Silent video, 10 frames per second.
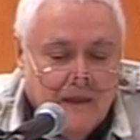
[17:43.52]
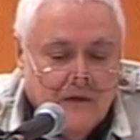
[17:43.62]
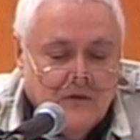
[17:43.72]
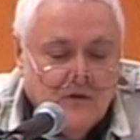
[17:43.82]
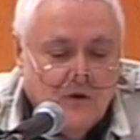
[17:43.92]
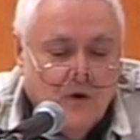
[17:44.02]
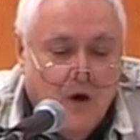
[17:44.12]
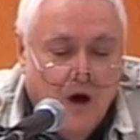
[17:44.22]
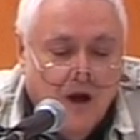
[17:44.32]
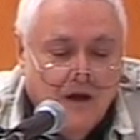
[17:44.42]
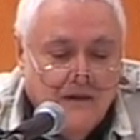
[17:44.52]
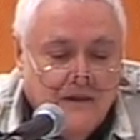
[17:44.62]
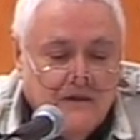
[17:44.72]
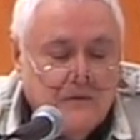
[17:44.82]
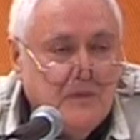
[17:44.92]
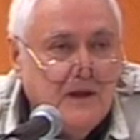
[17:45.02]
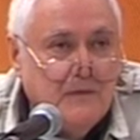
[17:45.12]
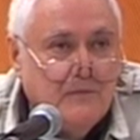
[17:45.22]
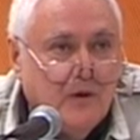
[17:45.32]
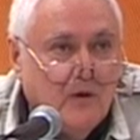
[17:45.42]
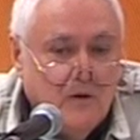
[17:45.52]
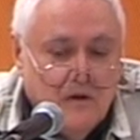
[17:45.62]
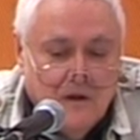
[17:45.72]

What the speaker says: Should all of these people